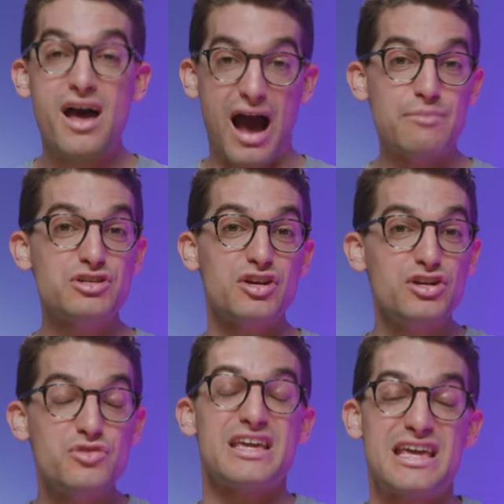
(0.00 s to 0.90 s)
I'm just gonna
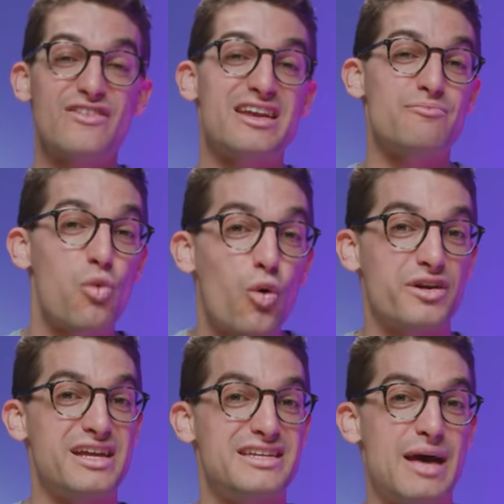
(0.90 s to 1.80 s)
do even more
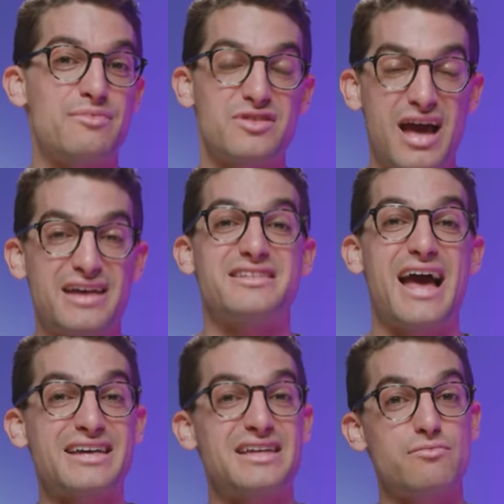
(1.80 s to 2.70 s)
in-depth tests
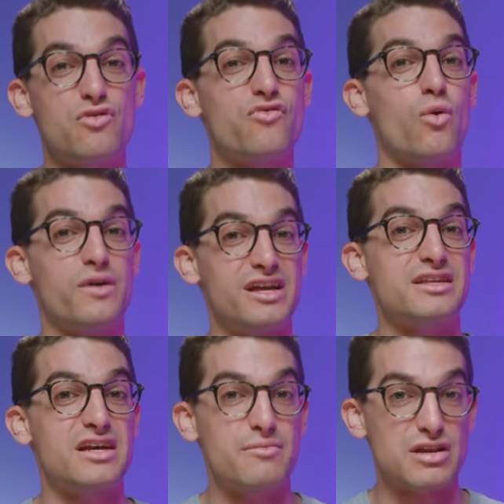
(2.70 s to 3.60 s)
as I move forward in
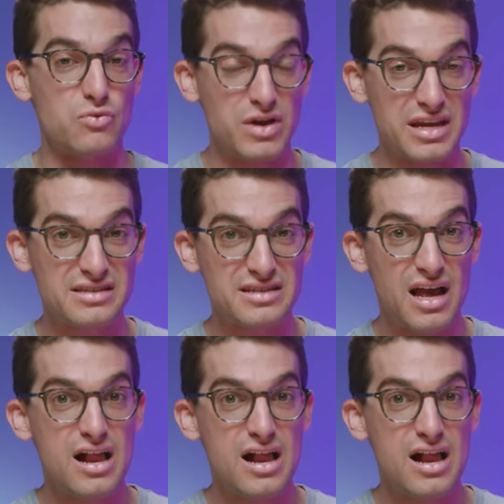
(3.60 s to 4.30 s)
the coming weeks.